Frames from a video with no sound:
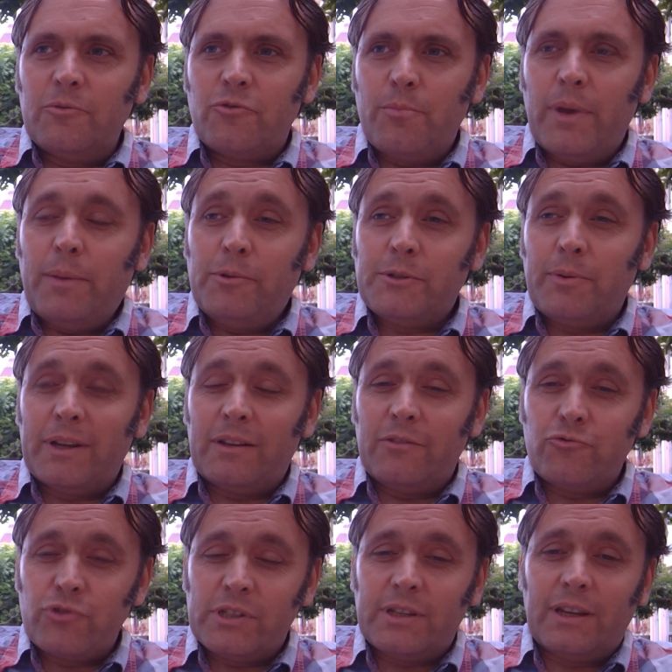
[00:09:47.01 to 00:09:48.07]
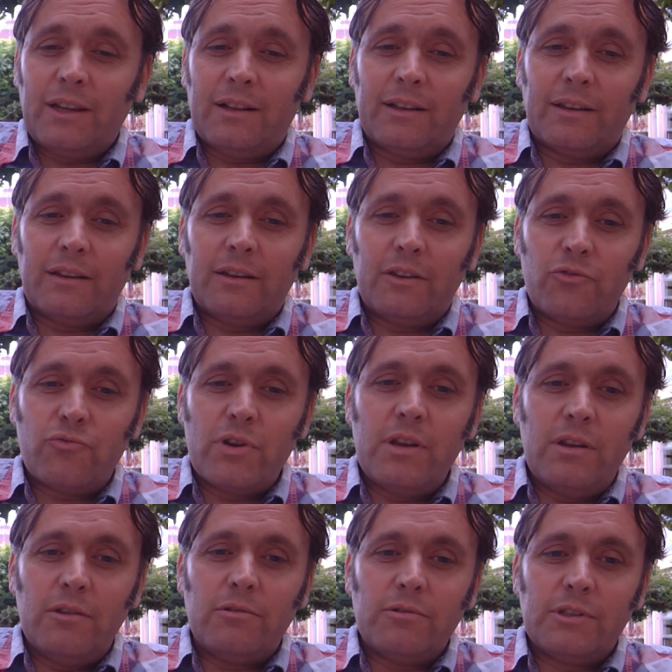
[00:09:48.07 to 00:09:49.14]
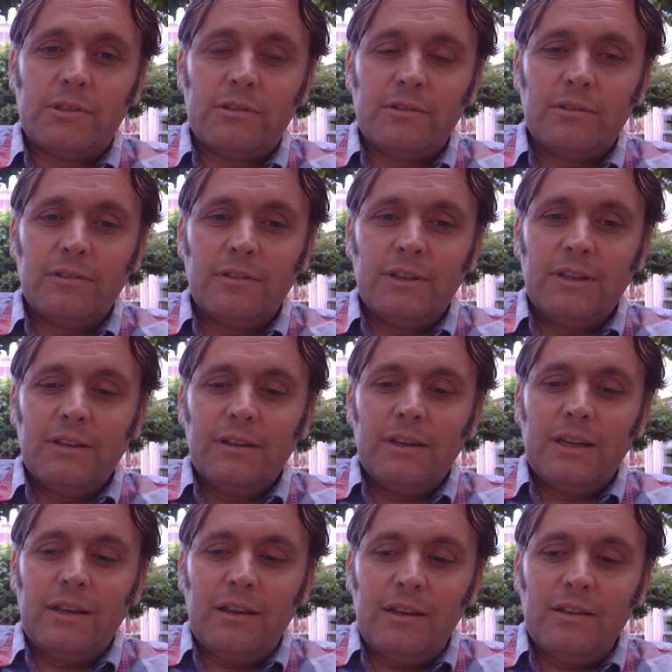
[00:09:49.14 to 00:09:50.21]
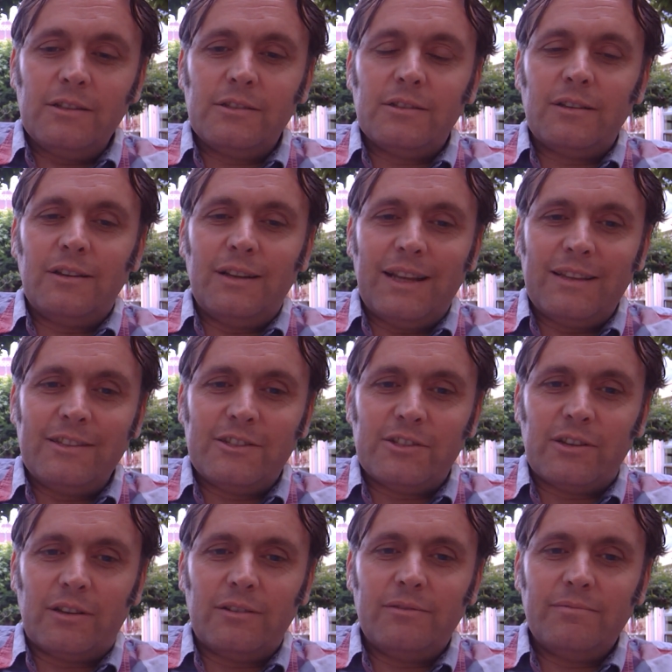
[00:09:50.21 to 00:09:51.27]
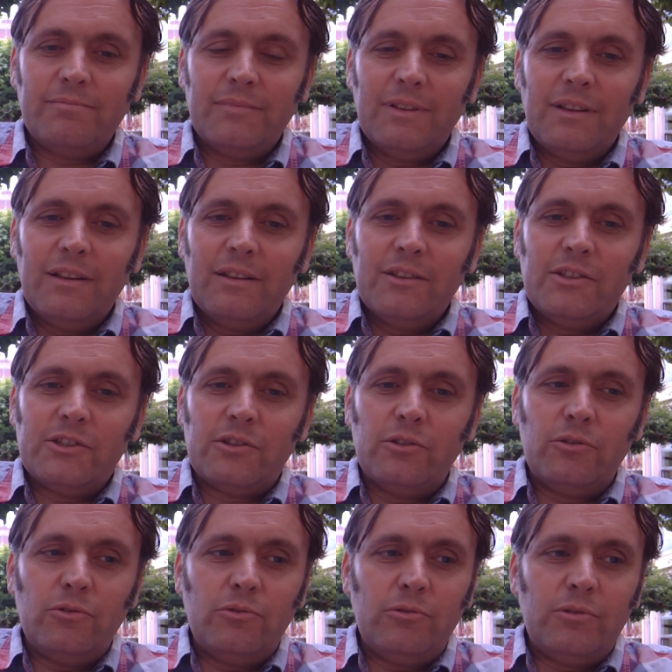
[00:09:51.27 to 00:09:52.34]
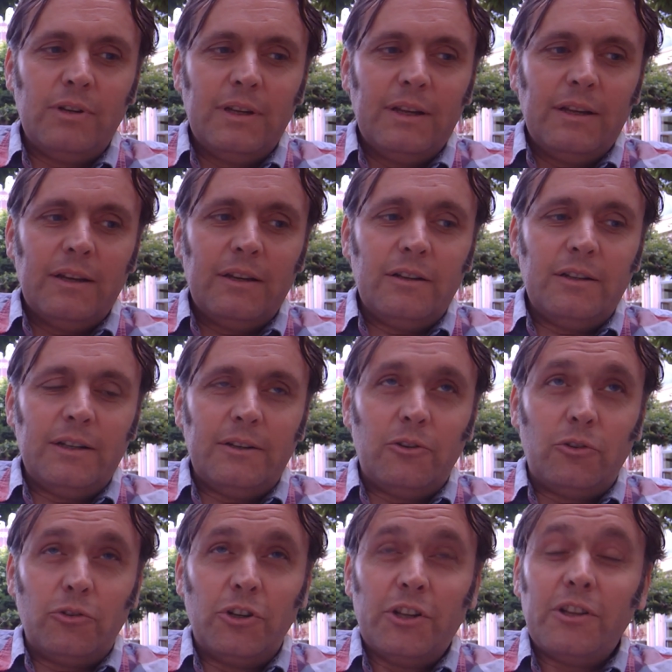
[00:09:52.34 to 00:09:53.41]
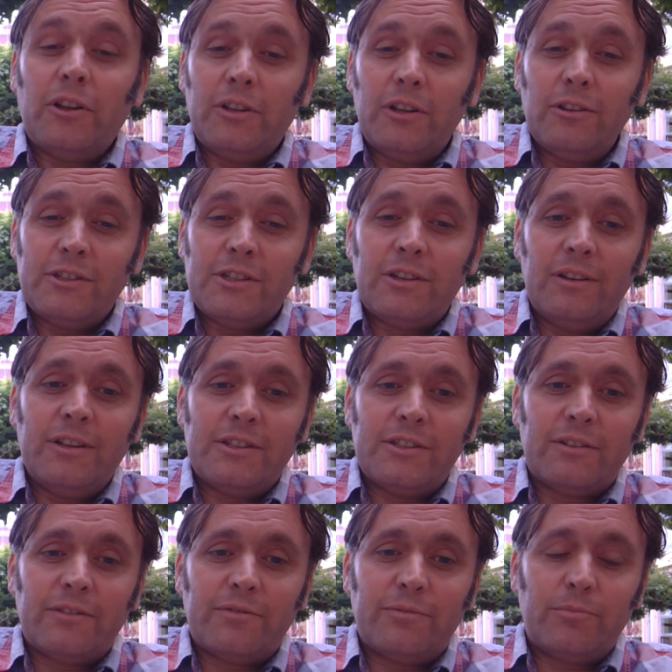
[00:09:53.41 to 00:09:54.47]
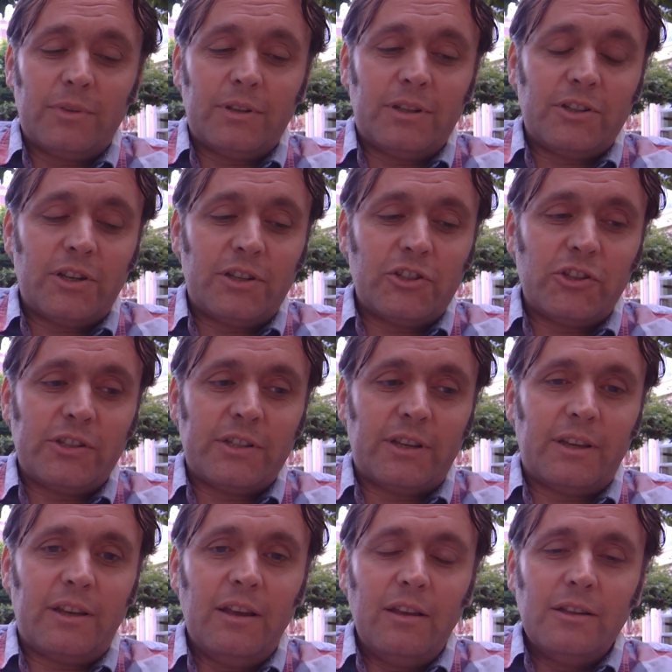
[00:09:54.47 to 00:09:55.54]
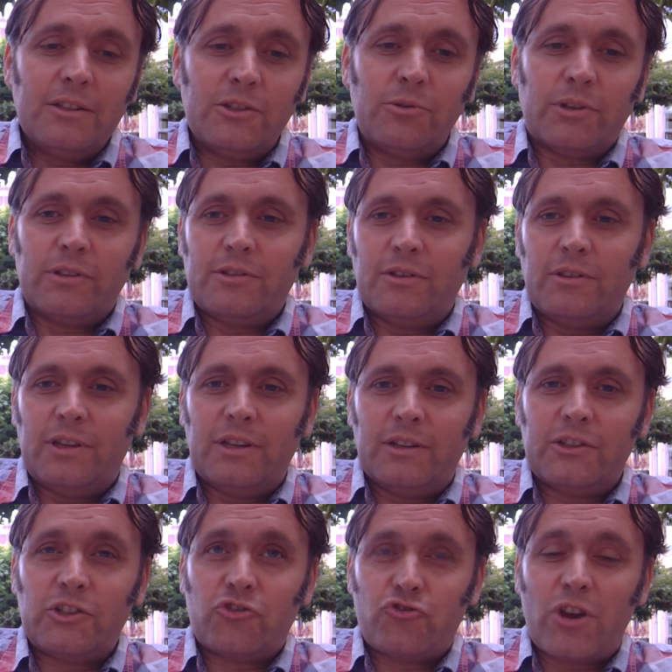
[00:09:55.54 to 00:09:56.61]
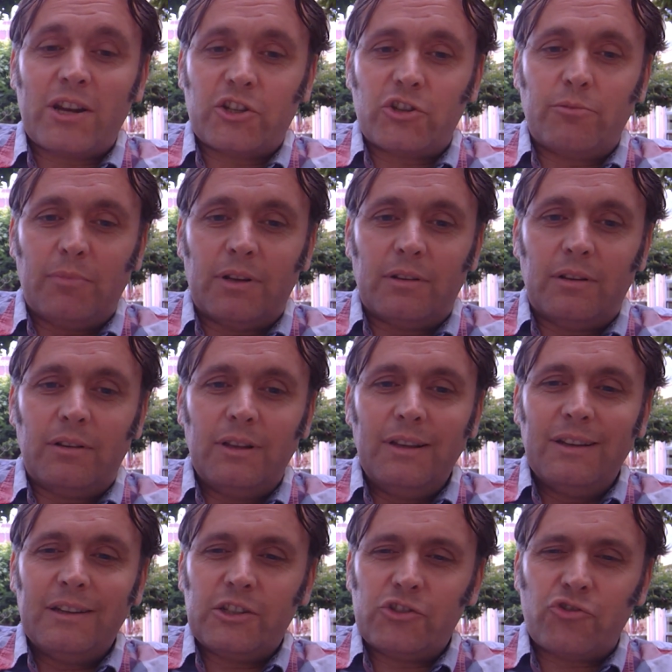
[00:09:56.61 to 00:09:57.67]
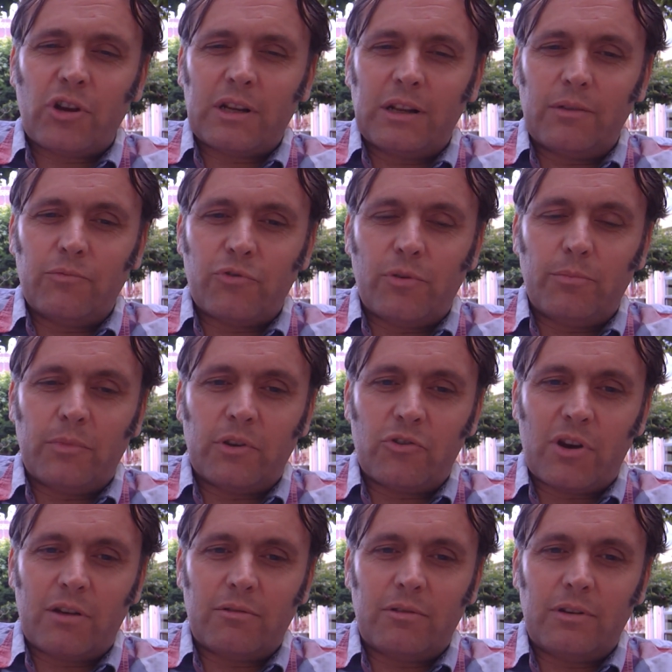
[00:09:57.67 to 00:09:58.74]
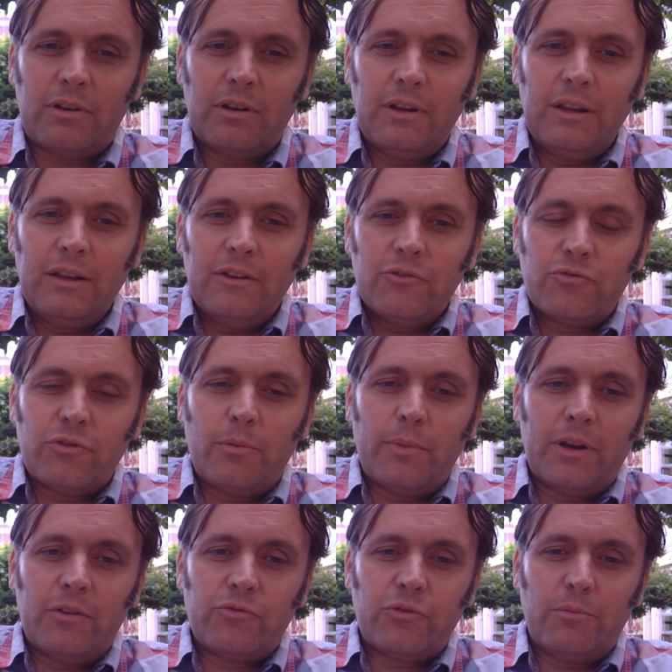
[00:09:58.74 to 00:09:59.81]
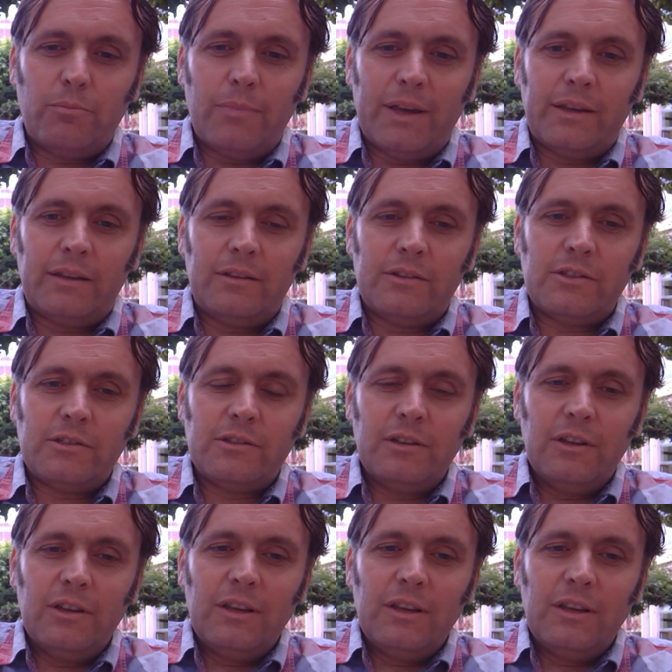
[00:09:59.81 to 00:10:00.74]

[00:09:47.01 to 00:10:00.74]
recycling and reuse is an answer to, or an alternative, I should say, to the extraction model, extracting from the ground, from mines,